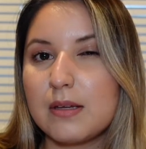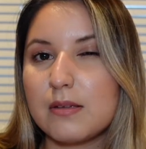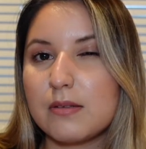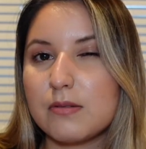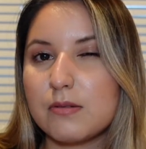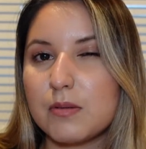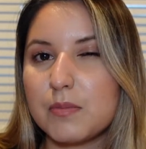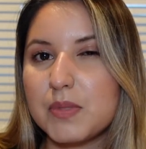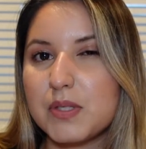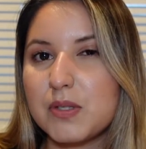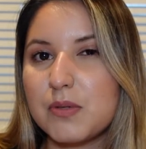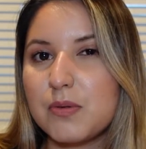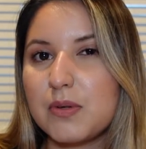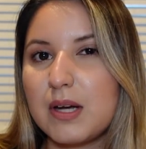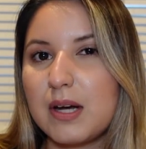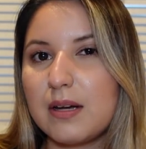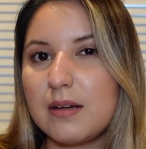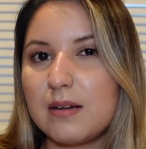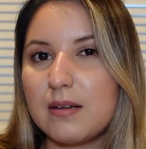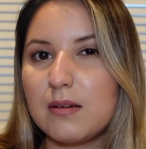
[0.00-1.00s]
So I'm still
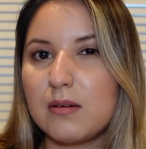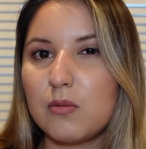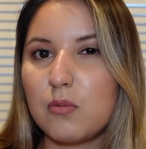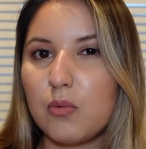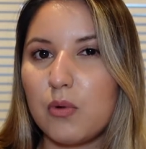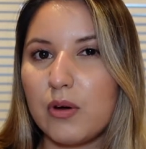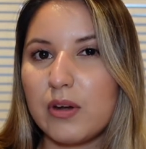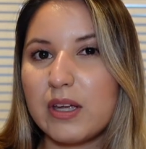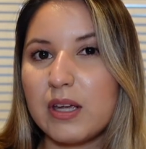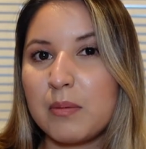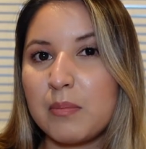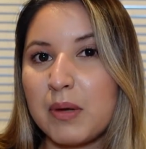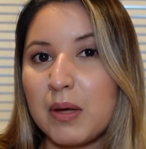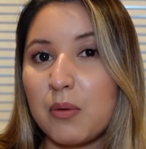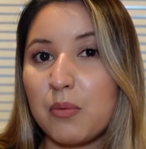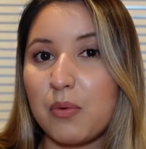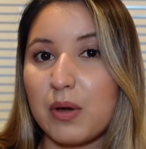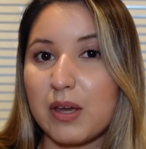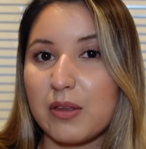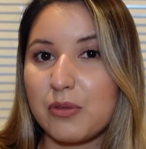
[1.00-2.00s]
kind of working my
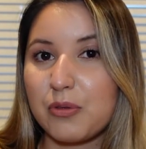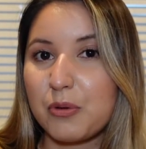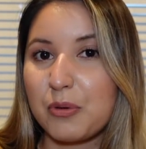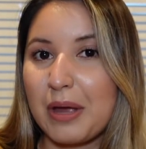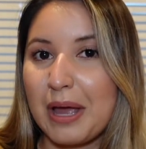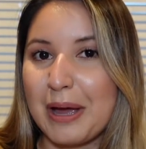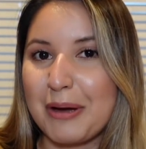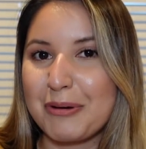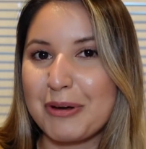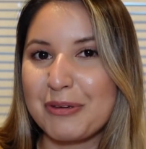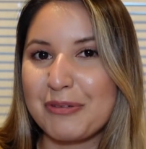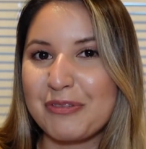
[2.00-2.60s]
way through how I